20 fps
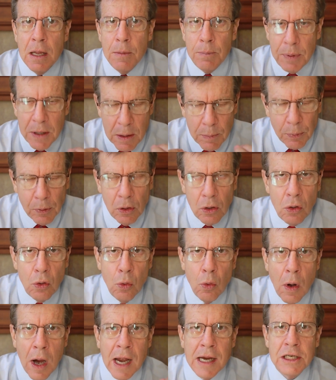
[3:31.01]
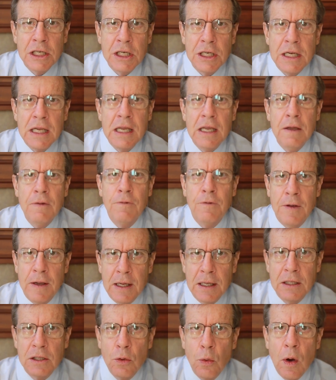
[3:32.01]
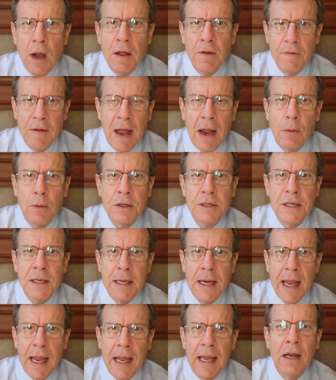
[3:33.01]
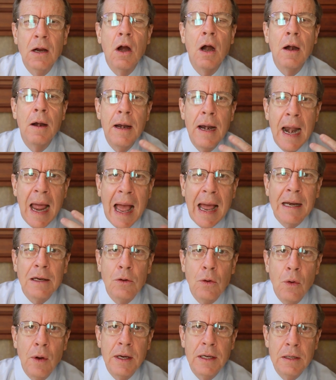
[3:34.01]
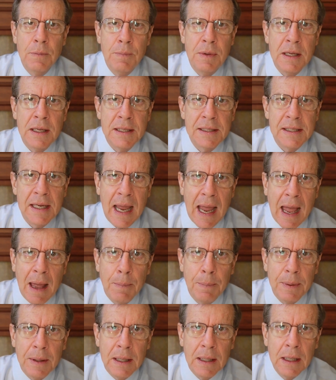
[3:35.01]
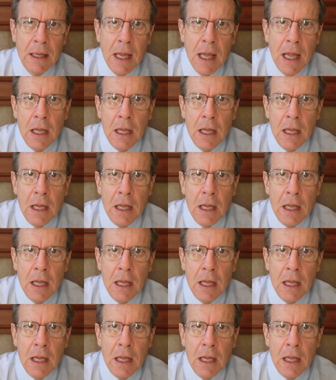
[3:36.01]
People who watch TV 12 hours a day are not going to be as happy.